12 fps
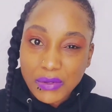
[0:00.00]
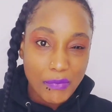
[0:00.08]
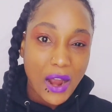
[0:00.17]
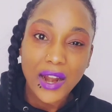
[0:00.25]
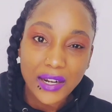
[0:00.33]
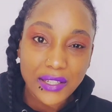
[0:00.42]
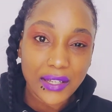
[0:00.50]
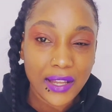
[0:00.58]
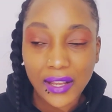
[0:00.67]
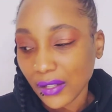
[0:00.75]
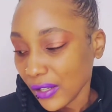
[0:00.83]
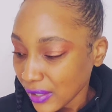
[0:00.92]
barging
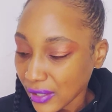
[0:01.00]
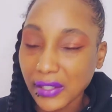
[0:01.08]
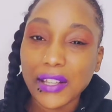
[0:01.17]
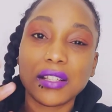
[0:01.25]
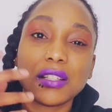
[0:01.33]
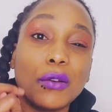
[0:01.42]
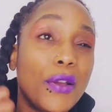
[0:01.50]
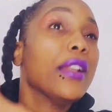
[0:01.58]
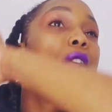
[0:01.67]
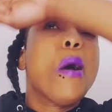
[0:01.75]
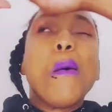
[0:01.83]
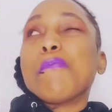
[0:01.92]
in, sticks to it,